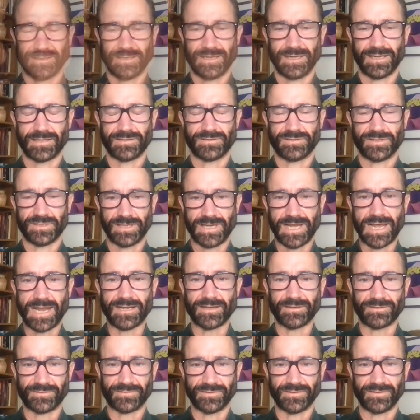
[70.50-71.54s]
Yeah,
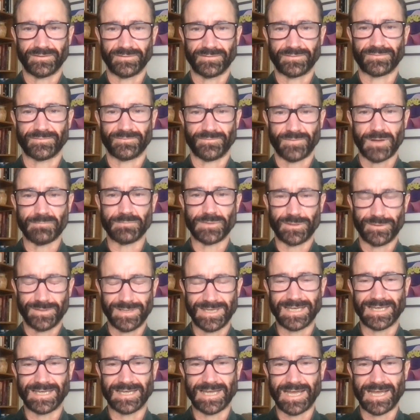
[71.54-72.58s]
genetics is from your
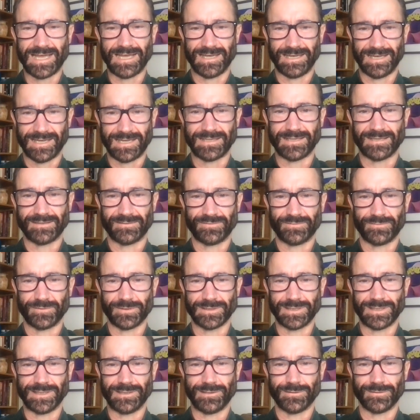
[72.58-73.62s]
D N A, and it's
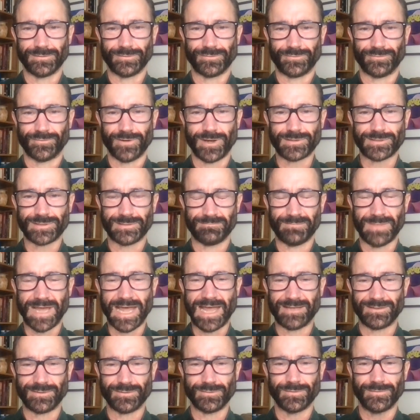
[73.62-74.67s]
really your instruction
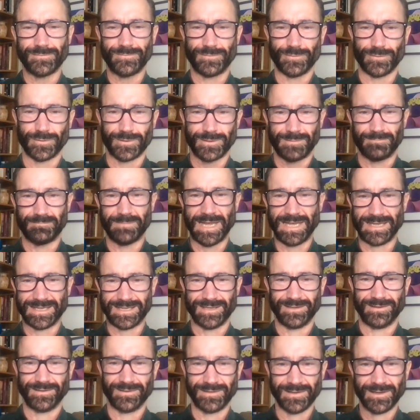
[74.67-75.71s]
manual for
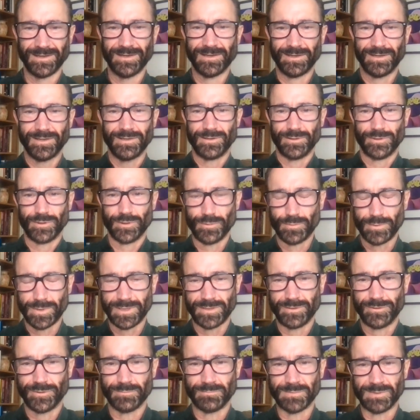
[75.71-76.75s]
making you
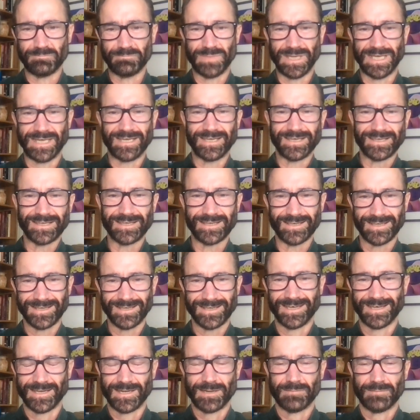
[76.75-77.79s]
a human being.
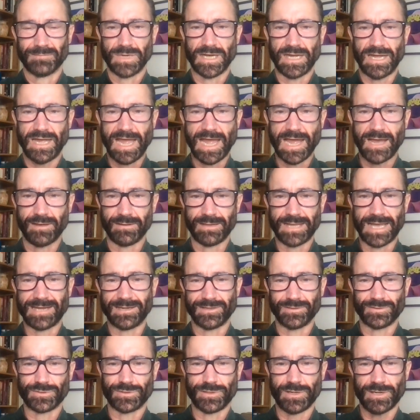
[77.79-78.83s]
But how
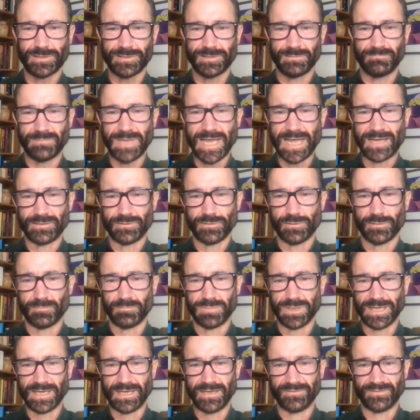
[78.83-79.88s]
that instruction manual
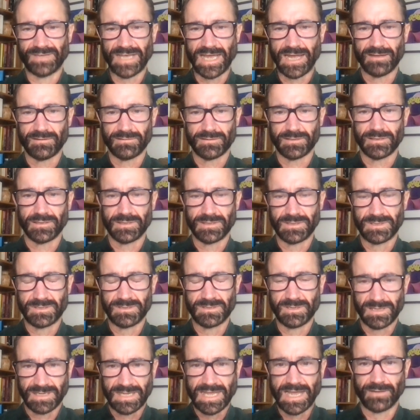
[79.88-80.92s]
plays out
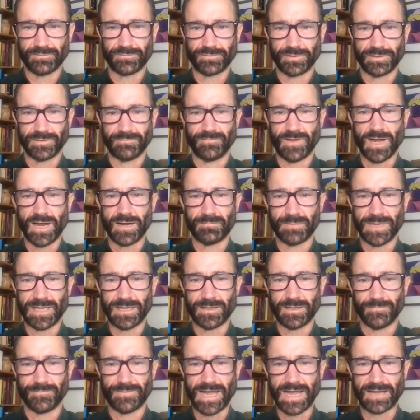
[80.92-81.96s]
counts on
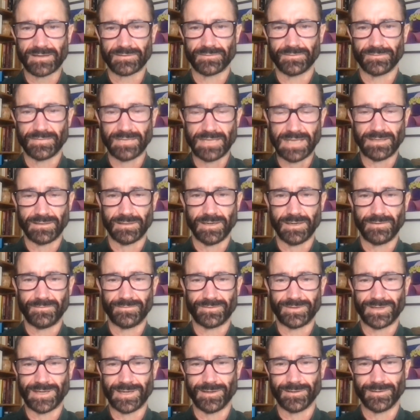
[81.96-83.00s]
environmental factors and
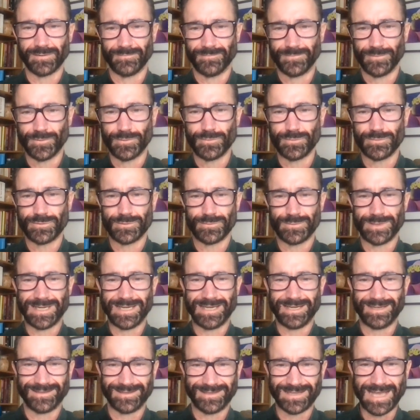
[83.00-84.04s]
lifestyle. The food you
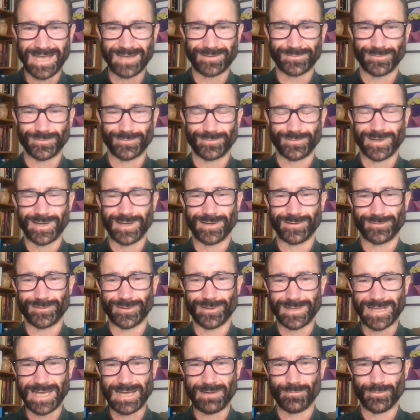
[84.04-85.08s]
eat, exercise,
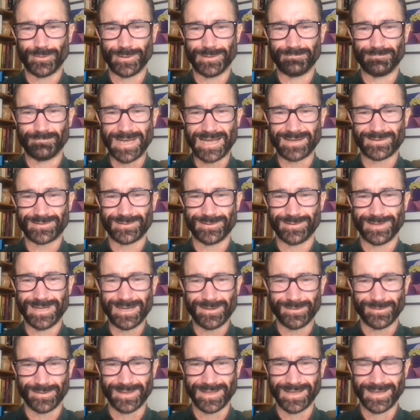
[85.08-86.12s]
all that will impact your
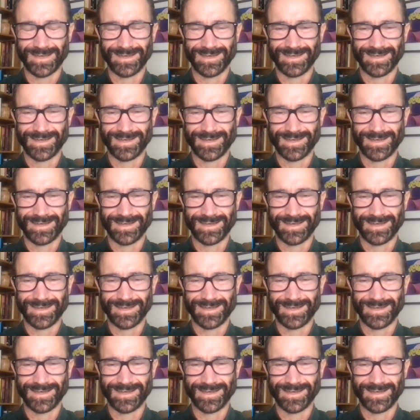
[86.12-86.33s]
health.